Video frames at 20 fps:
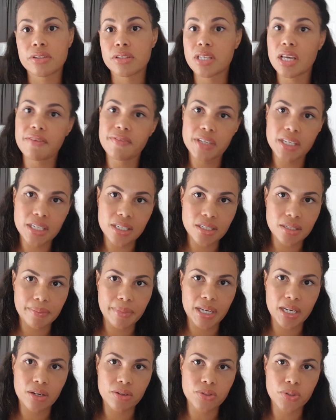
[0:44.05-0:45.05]
7 kids in
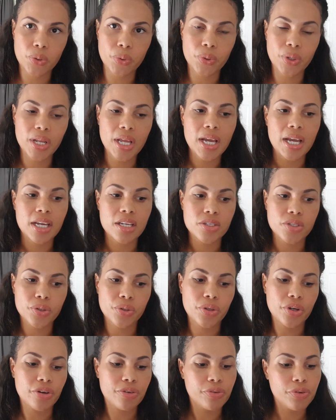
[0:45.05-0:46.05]
my household, so
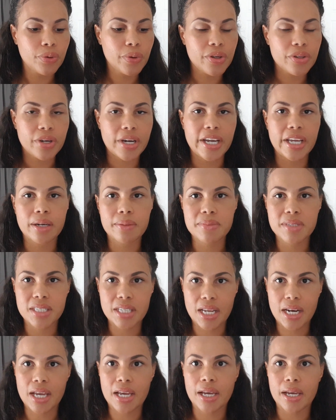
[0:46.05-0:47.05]
there are a few other items
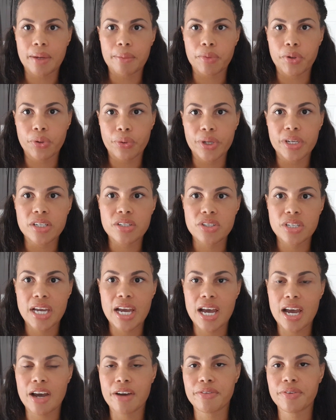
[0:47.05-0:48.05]
that I'm going to
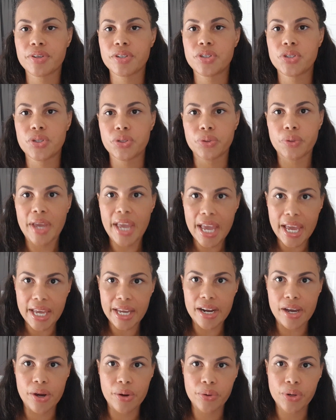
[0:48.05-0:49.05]
have to
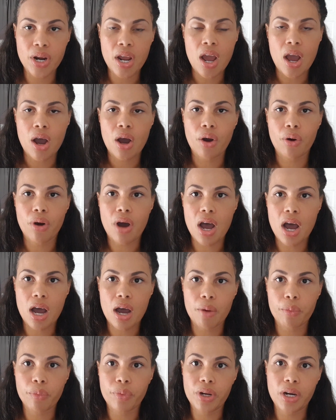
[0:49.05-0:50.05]
head out
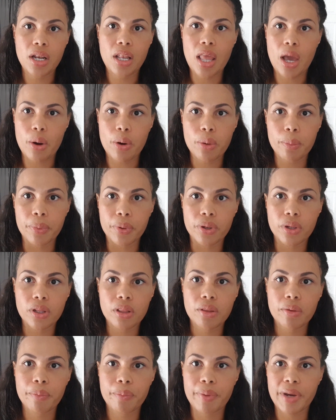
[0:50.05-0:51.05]
when allowable
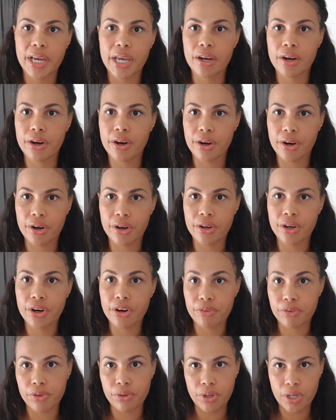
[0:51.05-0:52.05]
by our
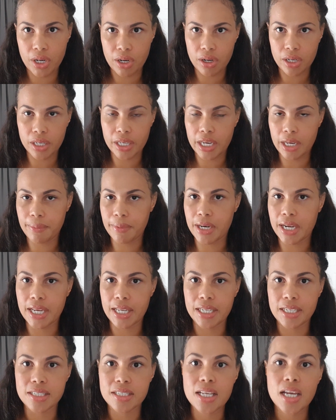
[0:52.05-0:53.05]
curfew here in the Cayman
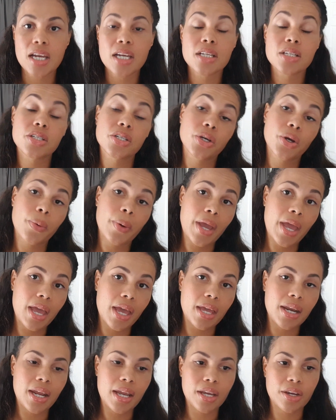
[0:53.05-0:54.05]
Islands to go
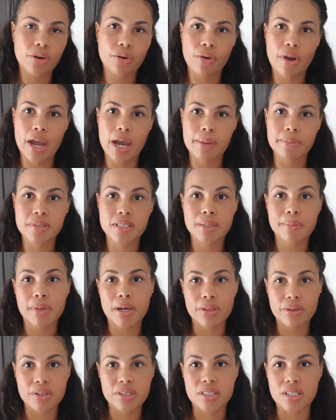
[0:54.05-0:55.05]
ahead and grab some
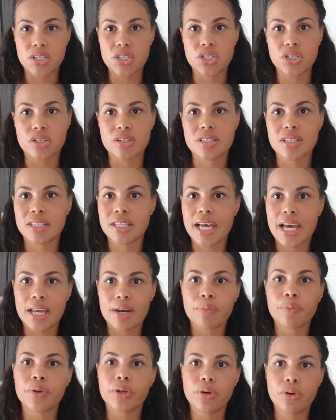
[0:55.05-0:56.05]
other essentials
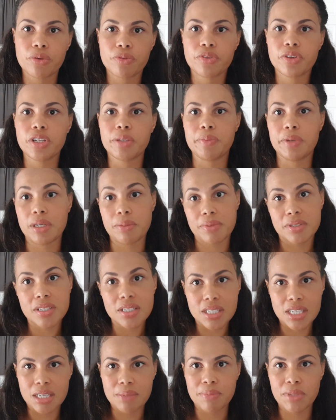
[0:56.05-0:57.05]
that will hopefully be able
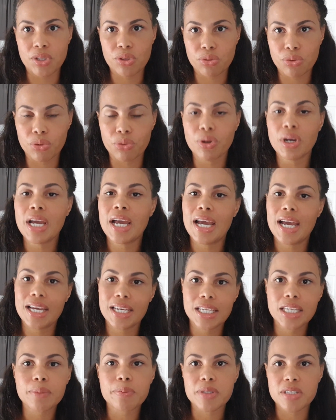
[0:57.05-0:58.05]
to take me through
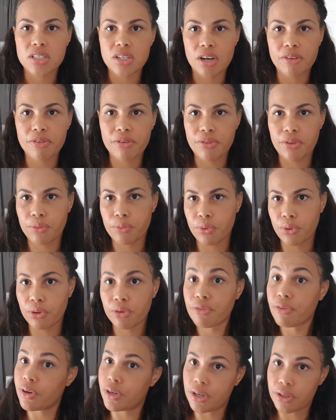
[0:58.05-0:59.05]
and keep us off of the
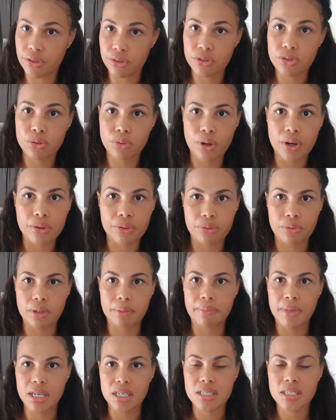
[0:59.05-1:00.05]
road for another 2 or 3
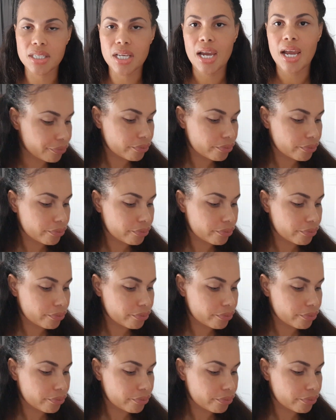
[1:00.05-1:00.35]
months.